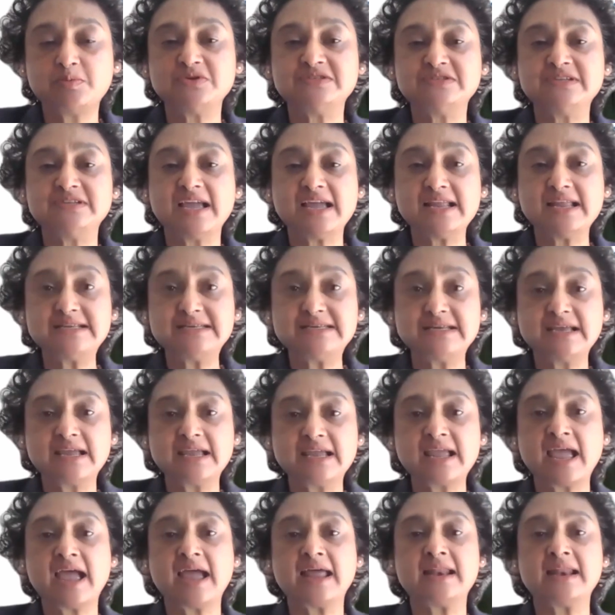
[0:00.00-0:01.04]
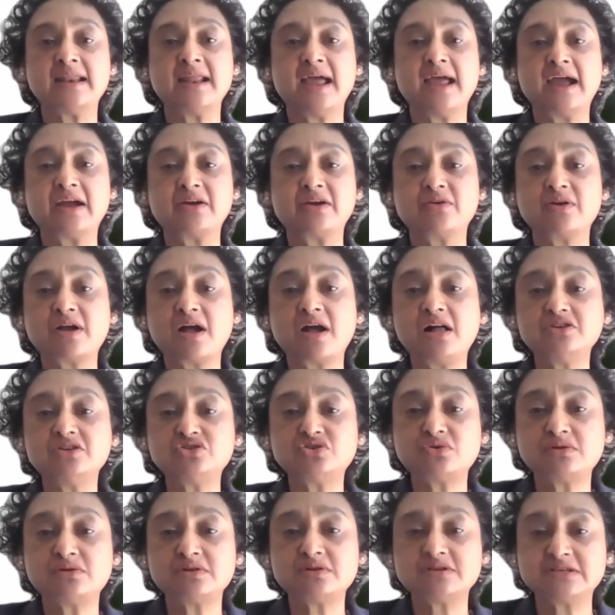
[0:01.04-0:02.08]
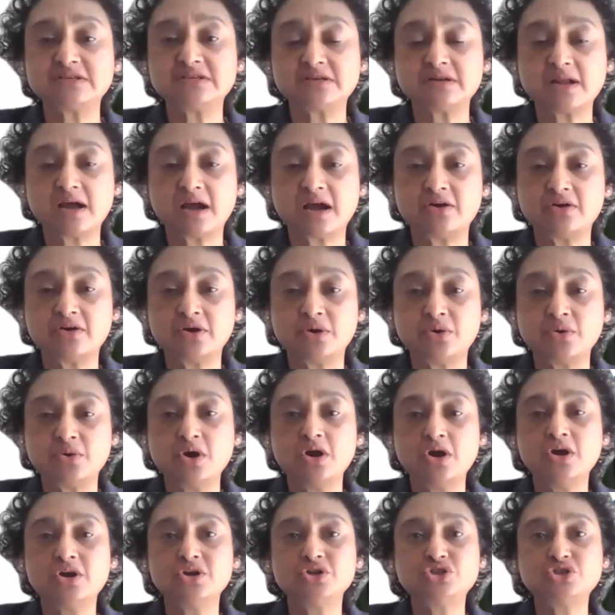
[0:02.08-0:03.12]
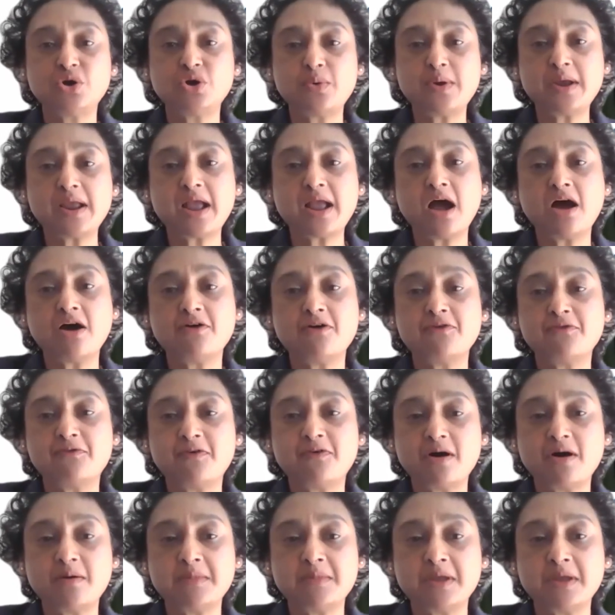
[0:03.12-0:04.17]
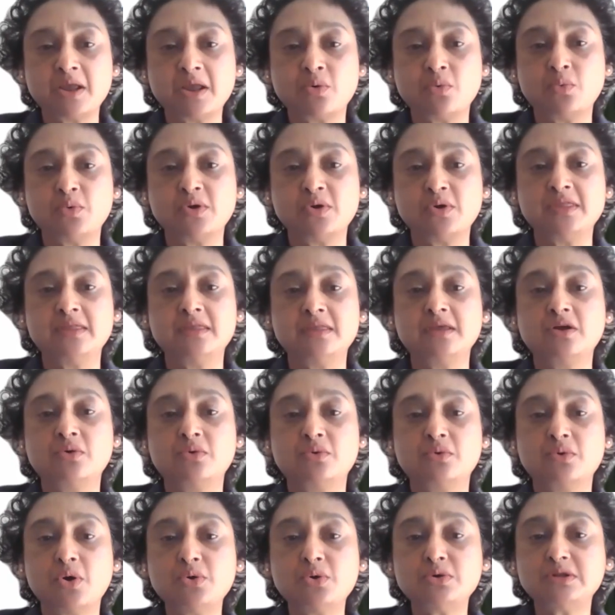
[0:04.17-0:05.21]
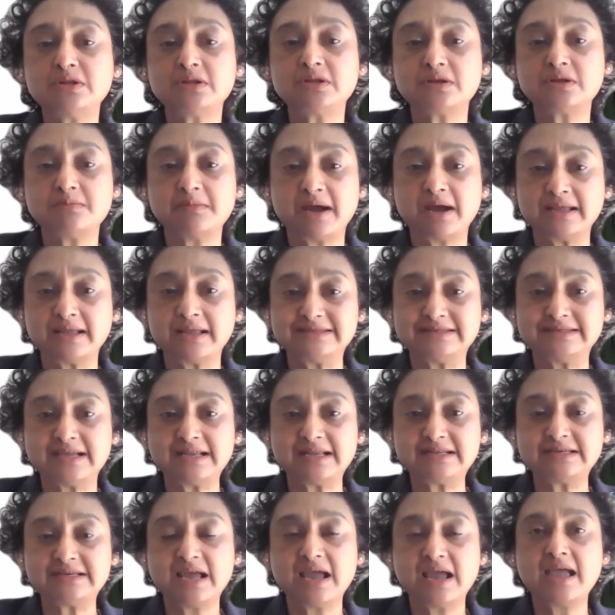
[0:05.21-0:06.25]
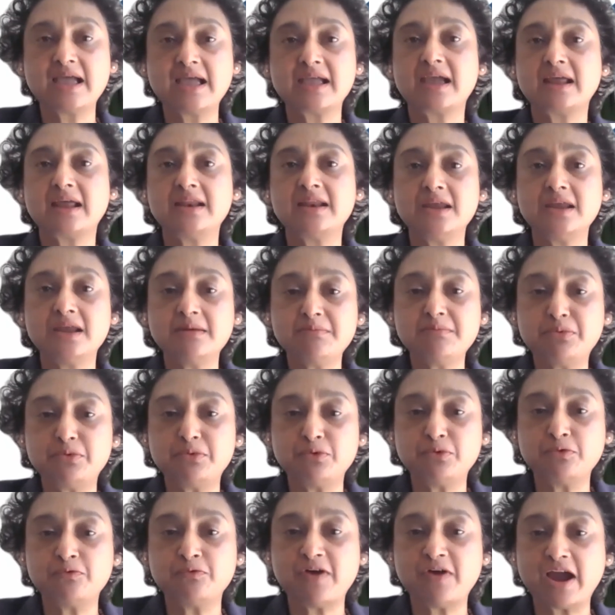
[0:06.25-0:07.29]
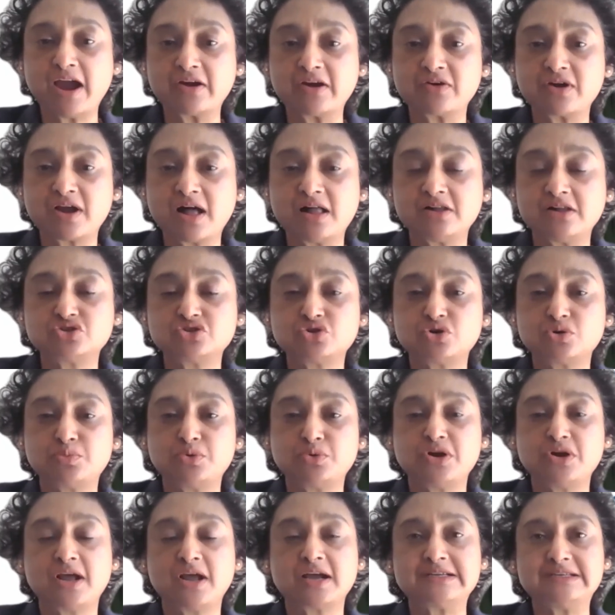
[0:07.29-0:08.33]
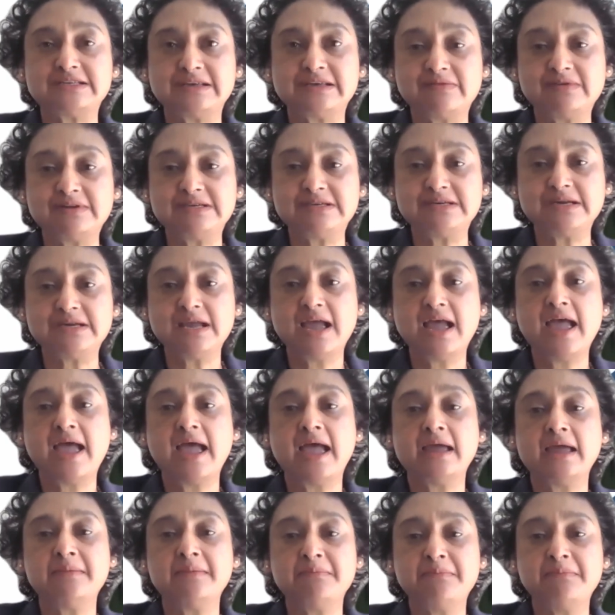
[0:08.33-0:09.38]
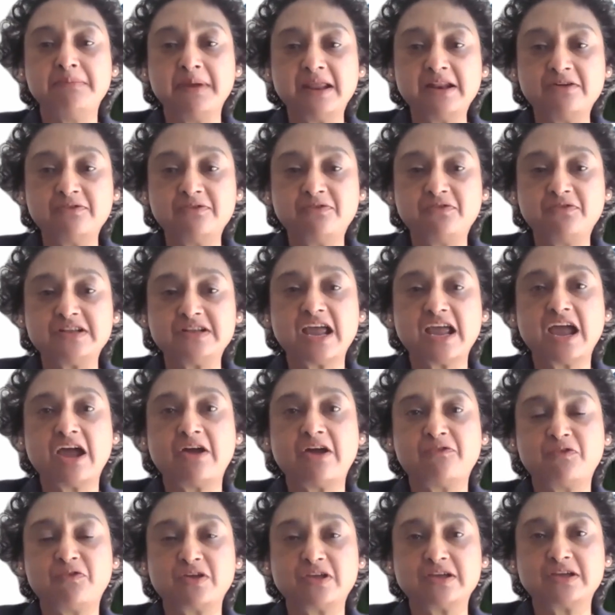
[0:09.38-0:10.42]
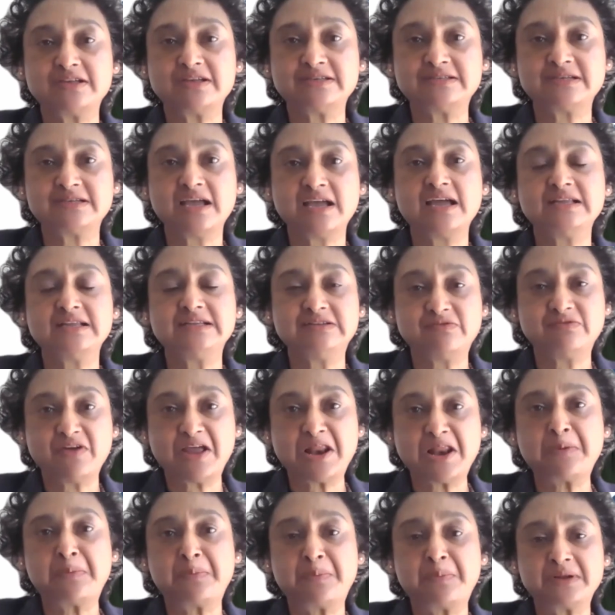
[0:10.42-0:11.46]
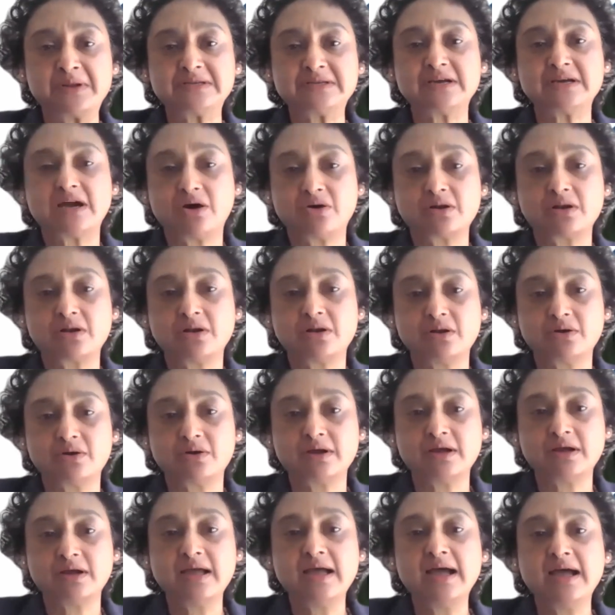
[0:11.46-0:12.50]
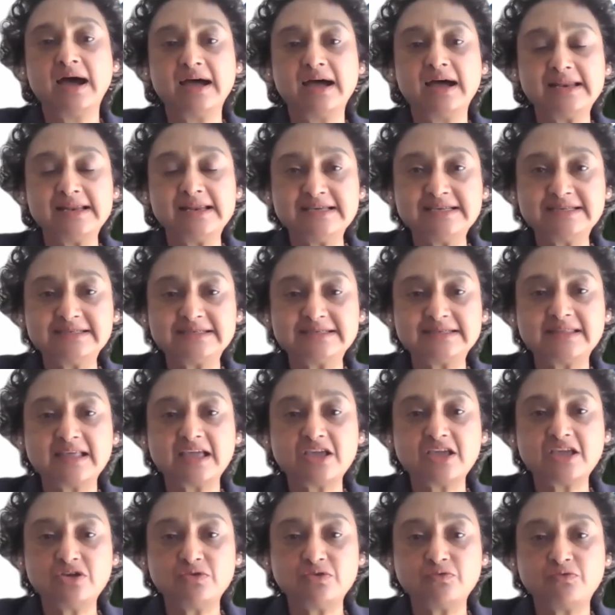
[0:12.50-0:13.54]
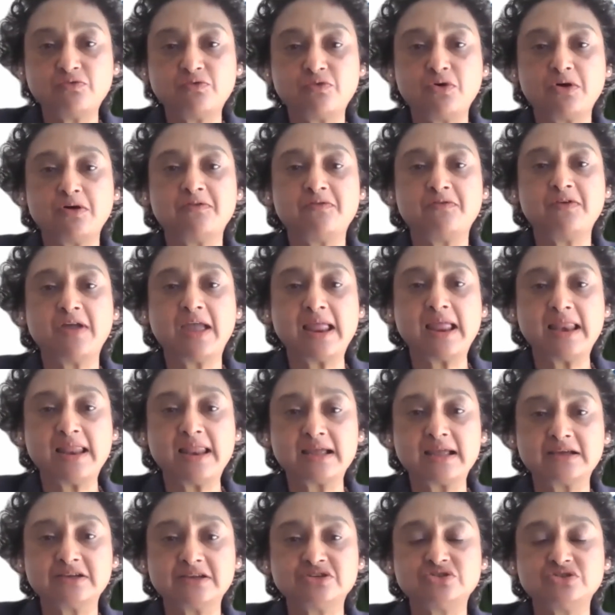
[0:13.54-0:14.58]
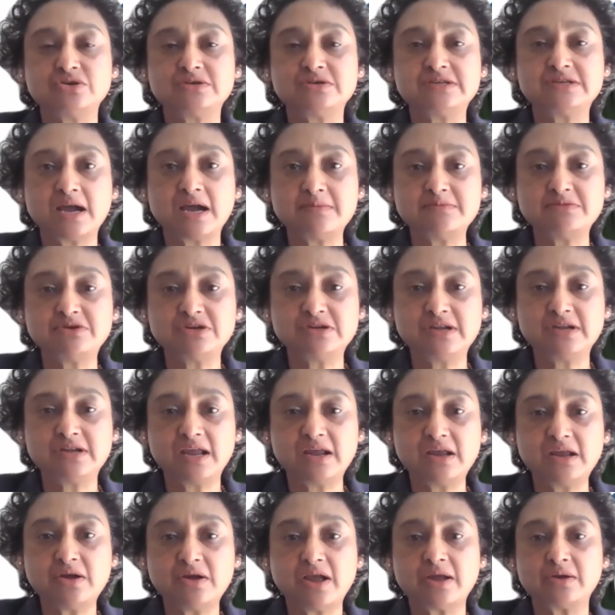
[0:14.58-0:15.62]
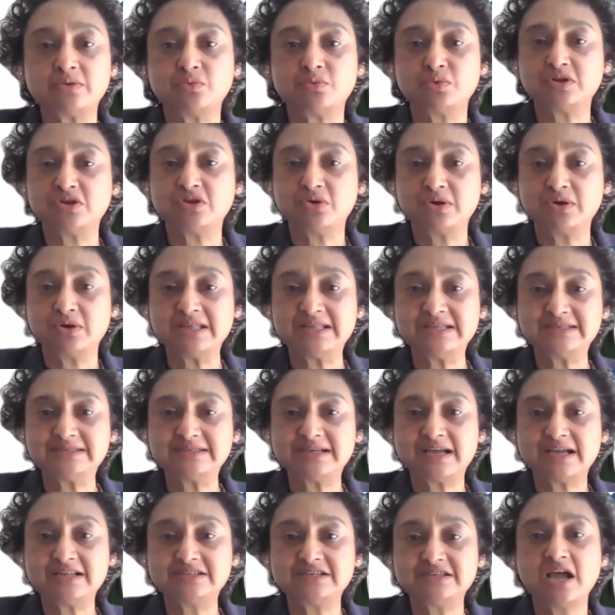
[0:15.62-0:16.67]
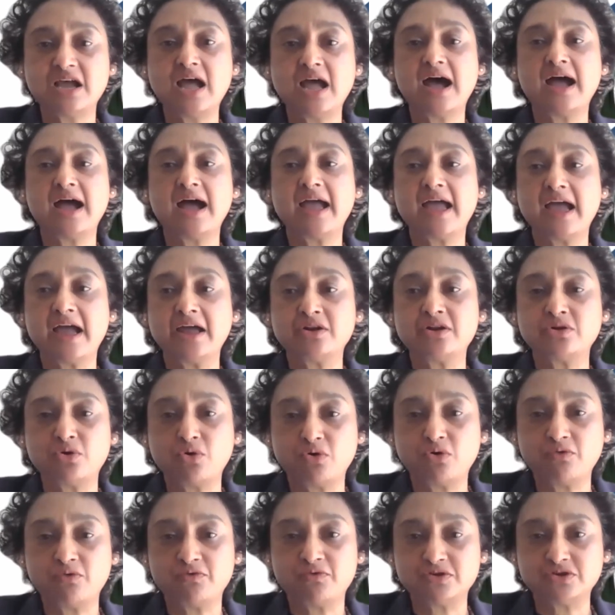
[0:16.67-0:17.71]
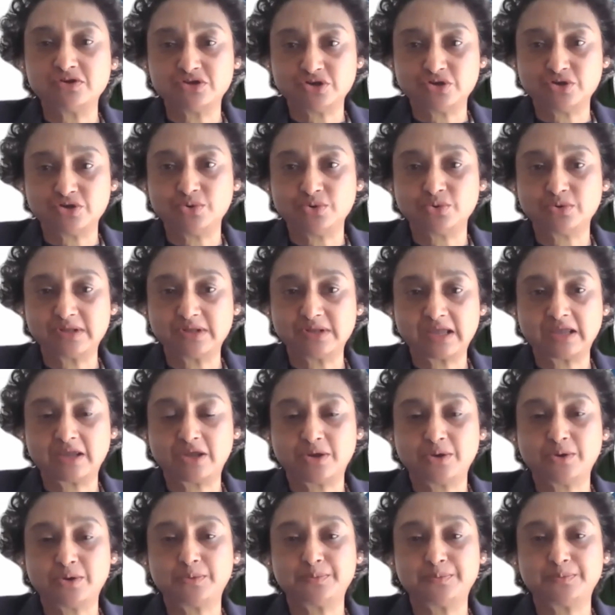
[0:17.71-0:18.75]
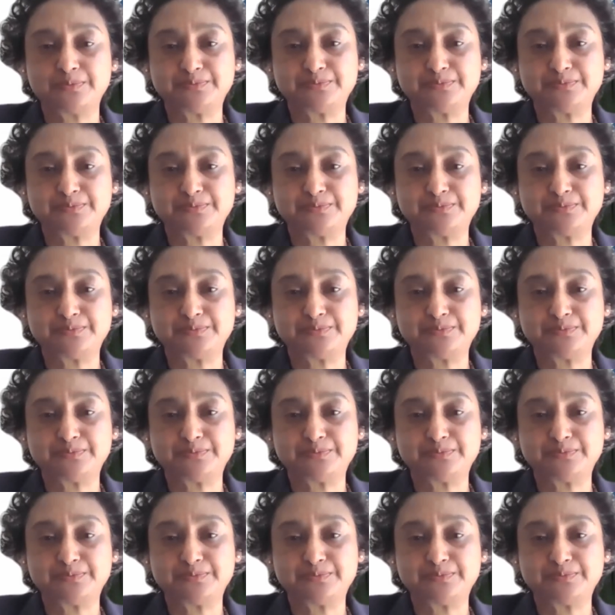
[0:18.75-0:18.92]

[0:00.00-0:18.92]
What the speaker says: presenting an agricultural scenario showing how farming with the growth mindset can improve agricultural productivity and benefit Africa's development outlook. Alice, thank you for availing us your time today, and with your insights, I hand over to you. Thank you.